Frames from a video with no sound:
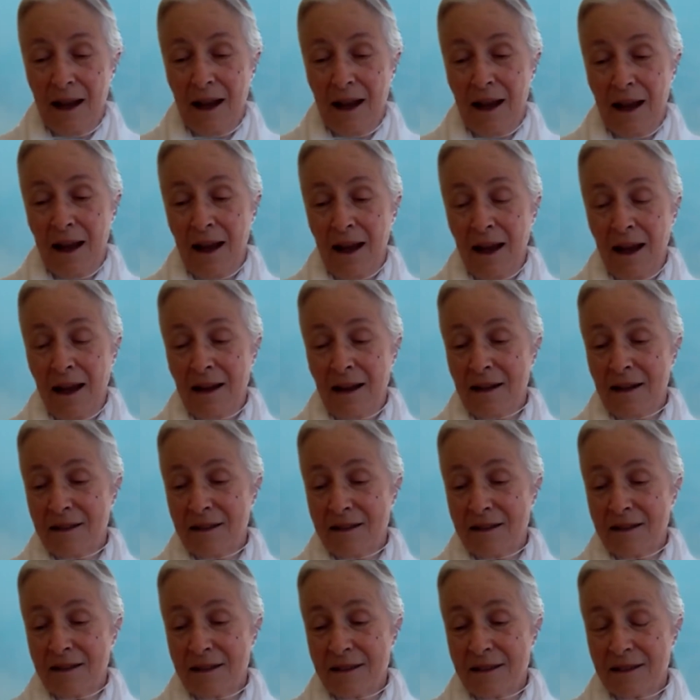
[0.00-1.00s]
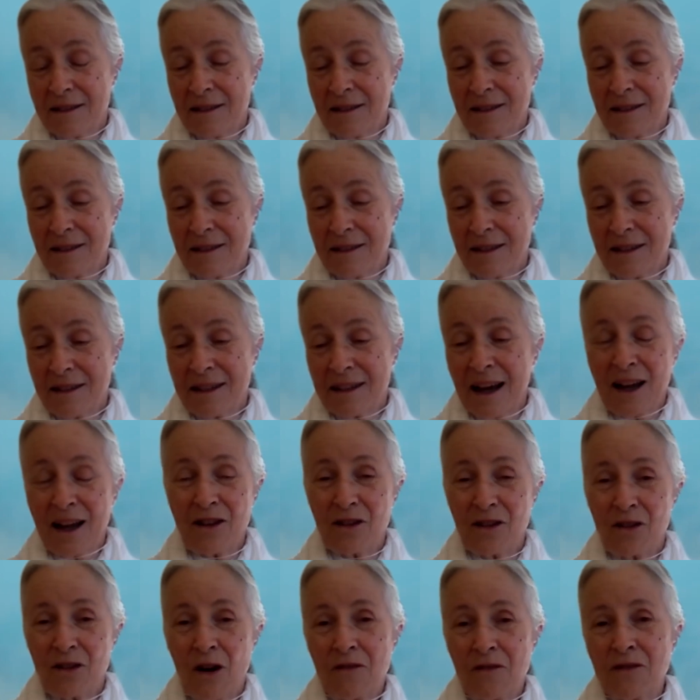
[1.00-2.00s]
And again,
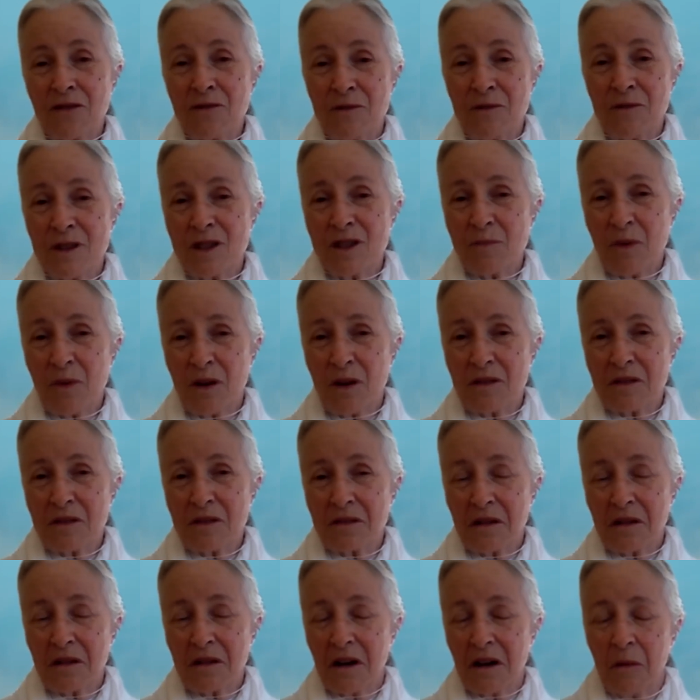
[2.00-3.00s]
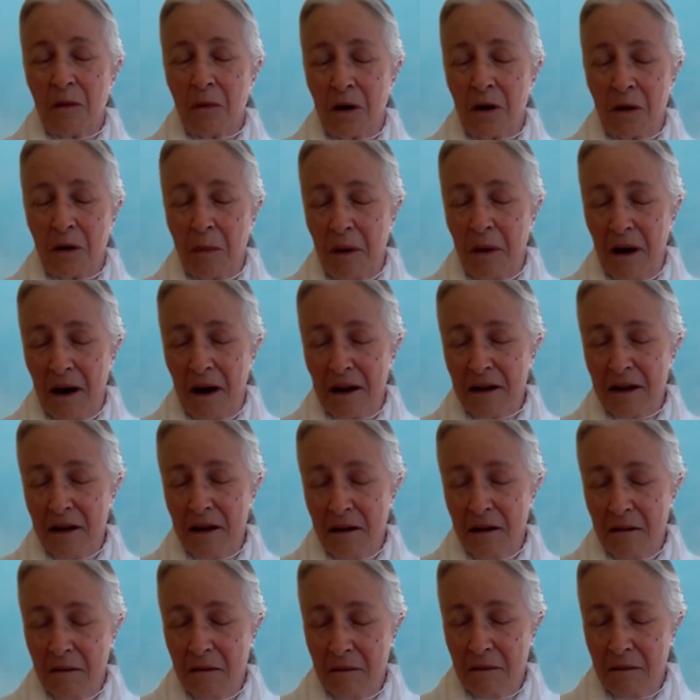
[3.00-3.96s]
I got the response, I don't want a party.